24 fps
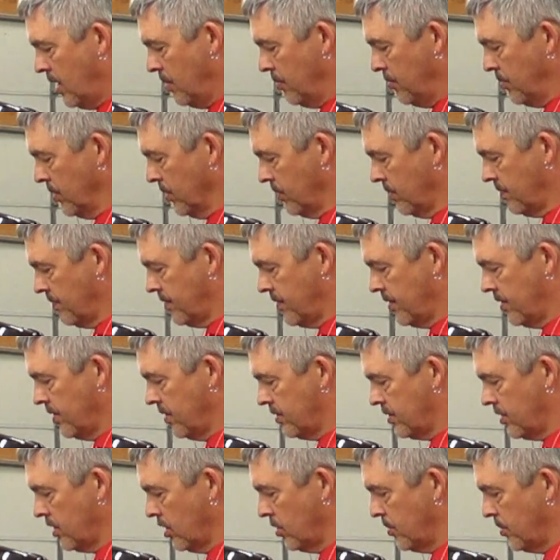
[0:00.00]
build them for their
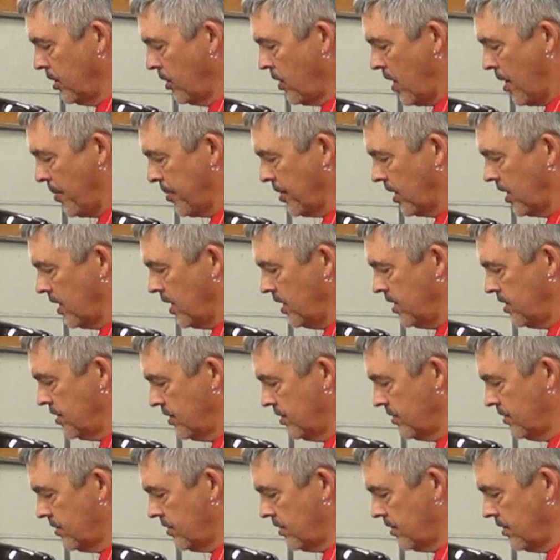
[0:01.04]
turbo
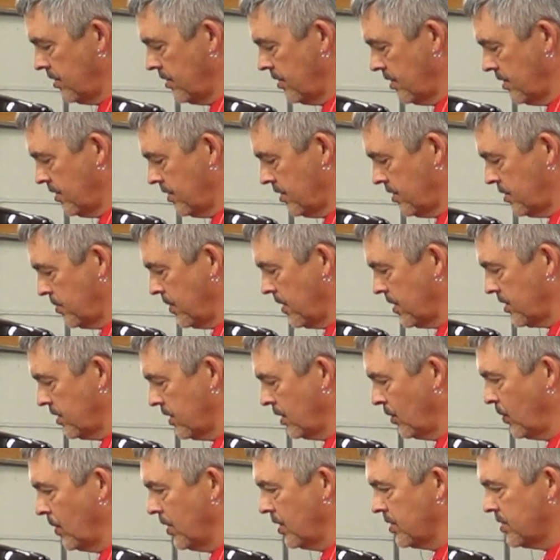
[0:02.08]
applications, so they're
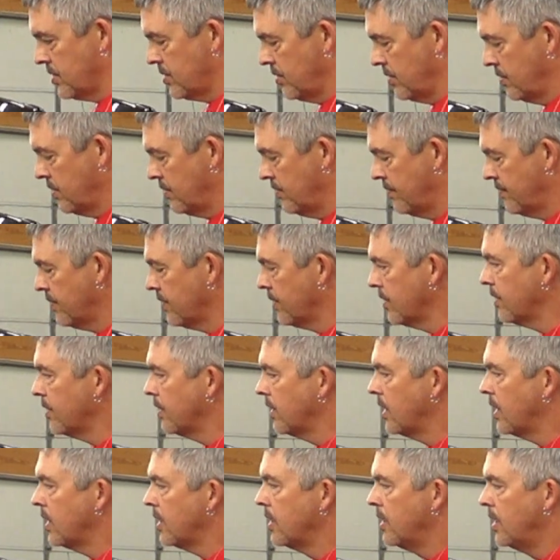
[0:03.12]
especially well suited
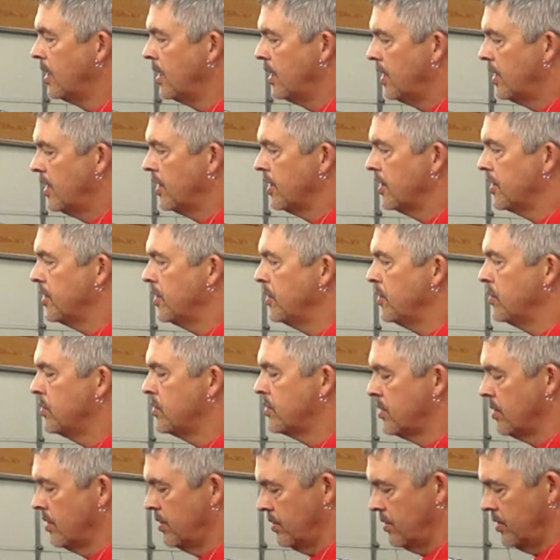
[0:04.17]
for a
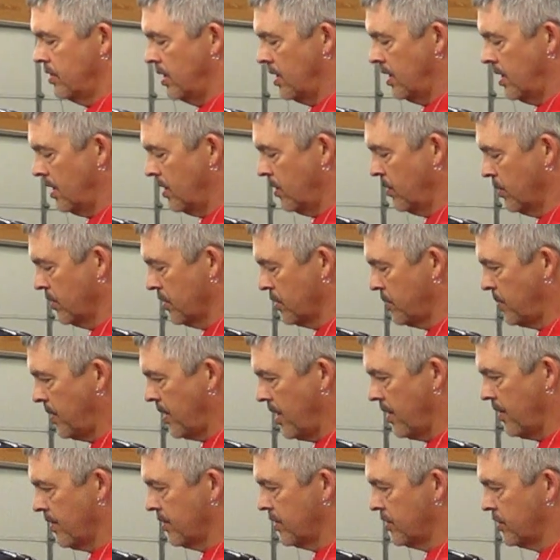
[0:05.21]
huge
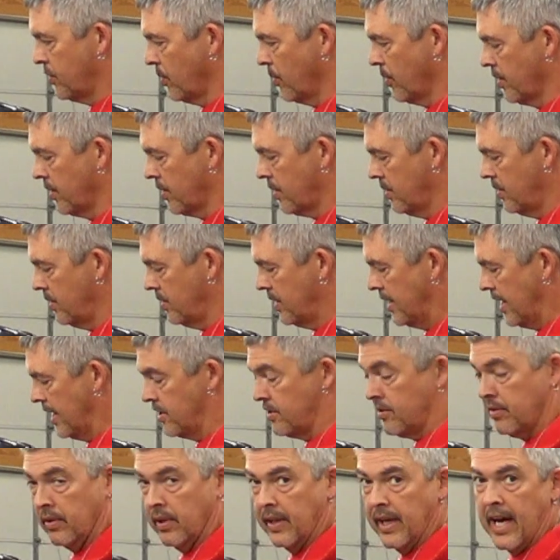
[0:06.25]
horsepower and torque
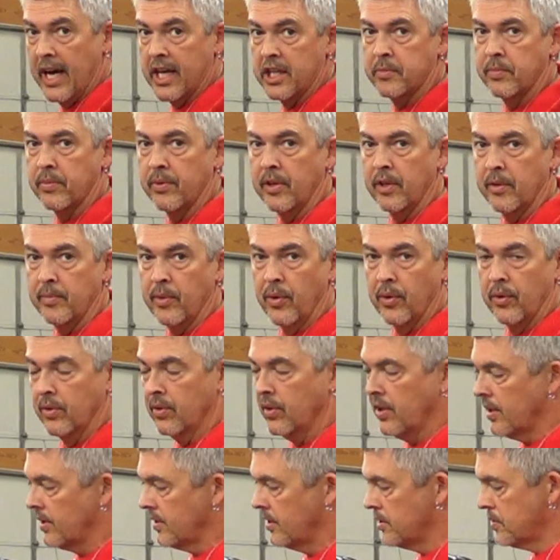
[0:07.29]
naturally aspirated motor
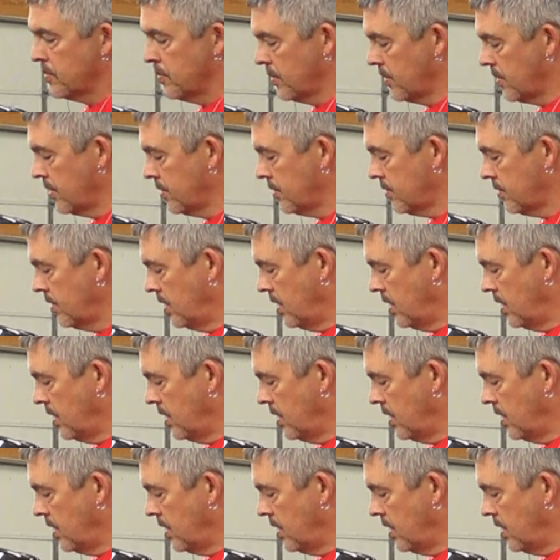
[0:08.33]
like this one is.